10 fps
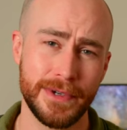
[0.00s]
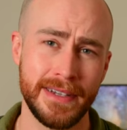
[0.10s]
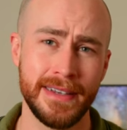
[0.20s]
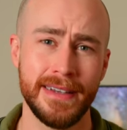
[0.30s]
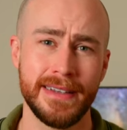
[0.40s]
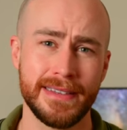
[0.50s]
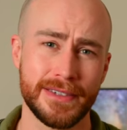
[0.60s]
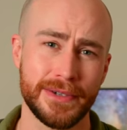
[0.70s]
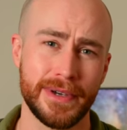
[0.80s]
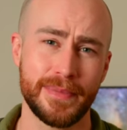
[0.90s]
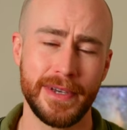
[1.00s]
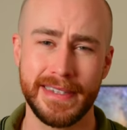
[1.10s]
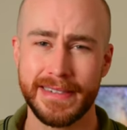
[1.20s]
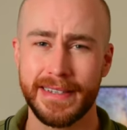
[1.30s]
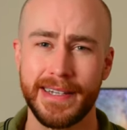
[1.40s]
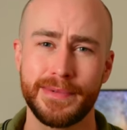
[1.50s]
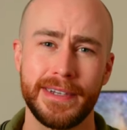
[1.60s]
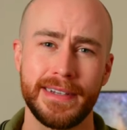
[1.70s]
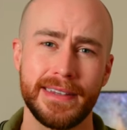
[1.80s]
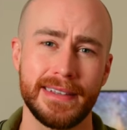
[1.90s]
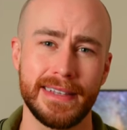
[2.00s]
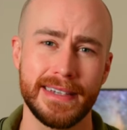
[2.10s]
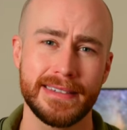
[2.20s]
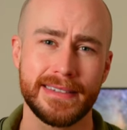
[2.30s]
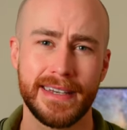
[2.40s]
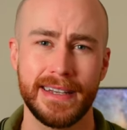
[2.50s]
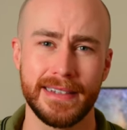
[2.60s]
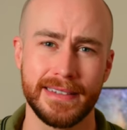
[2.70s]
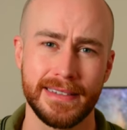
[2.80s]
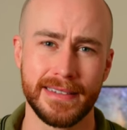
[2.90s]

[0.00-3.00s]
one. So on the Peak Design one, the legs kind of